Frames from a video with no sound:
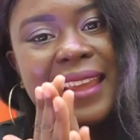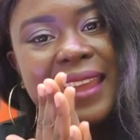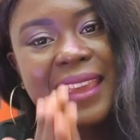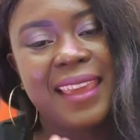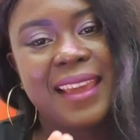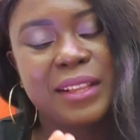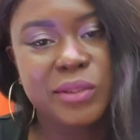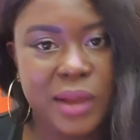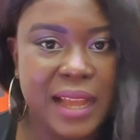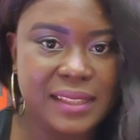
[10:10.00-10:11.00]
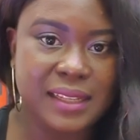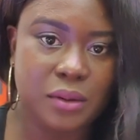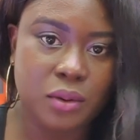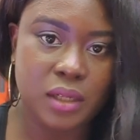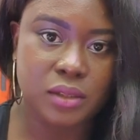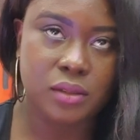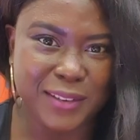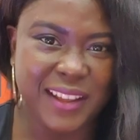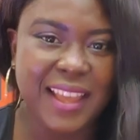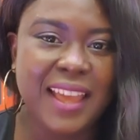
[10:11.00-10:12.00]
here to answer the
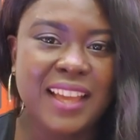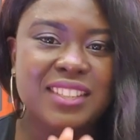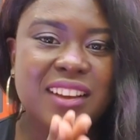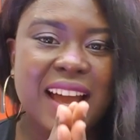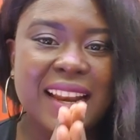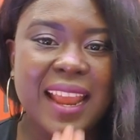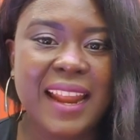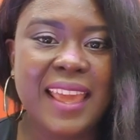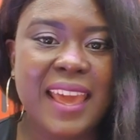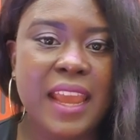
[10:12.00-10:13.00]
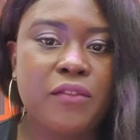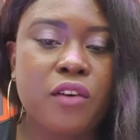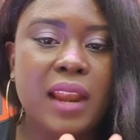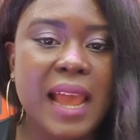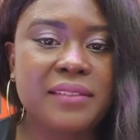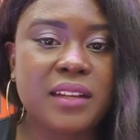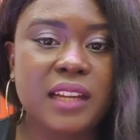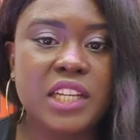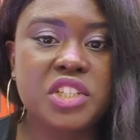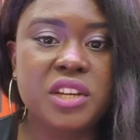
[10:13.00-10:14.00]
questions. So, and then again, for life
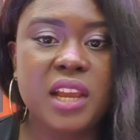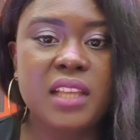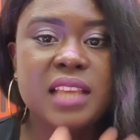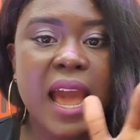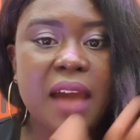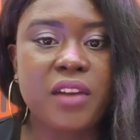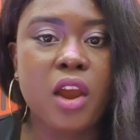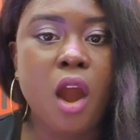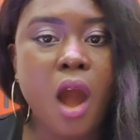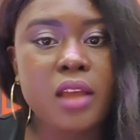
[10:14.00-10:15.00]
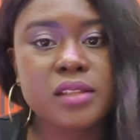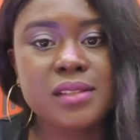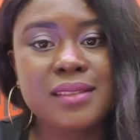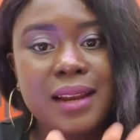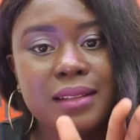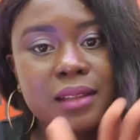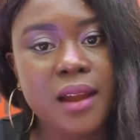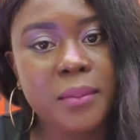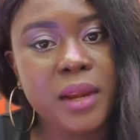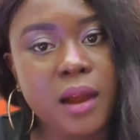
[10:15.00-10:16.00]
sound engineers, I have a course that is
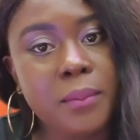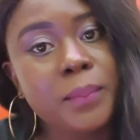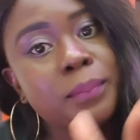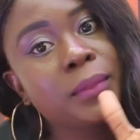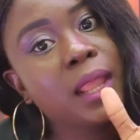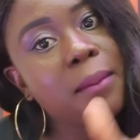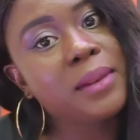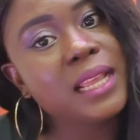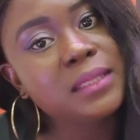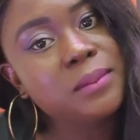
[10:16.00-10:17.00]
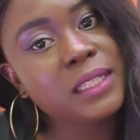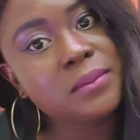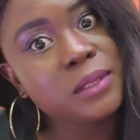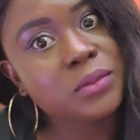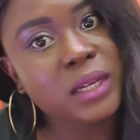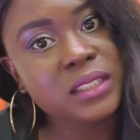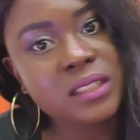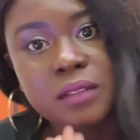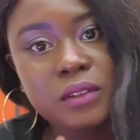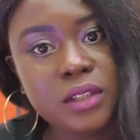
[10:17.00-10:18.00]
coming up. Please
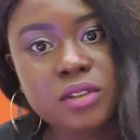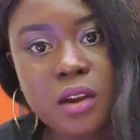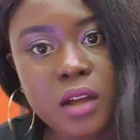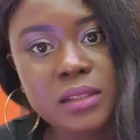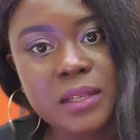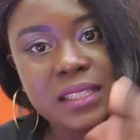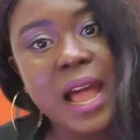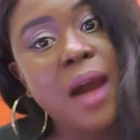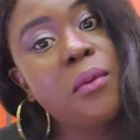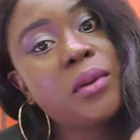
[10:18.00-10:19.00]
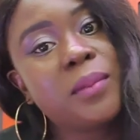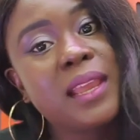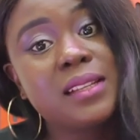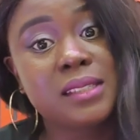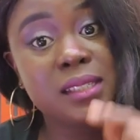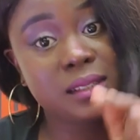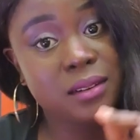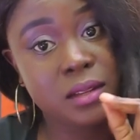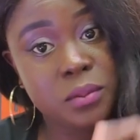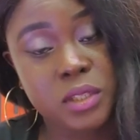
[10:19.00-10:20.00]
register for this course because I would be as
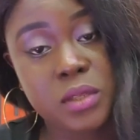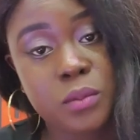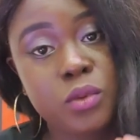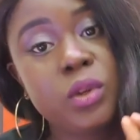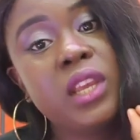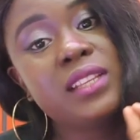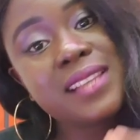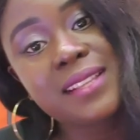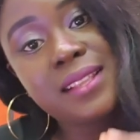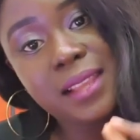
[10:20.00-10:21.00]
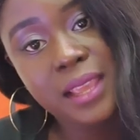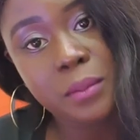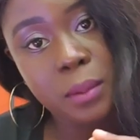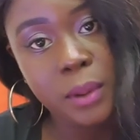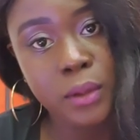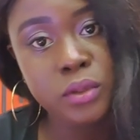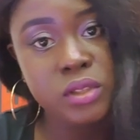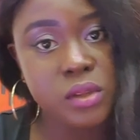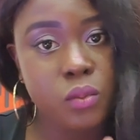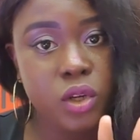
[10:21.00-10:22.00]
detailed as possible. Check the link in my bio to
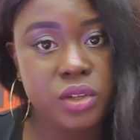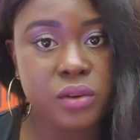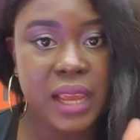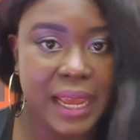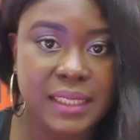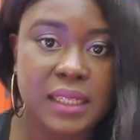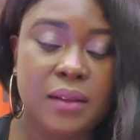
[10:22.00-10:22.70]
see what you get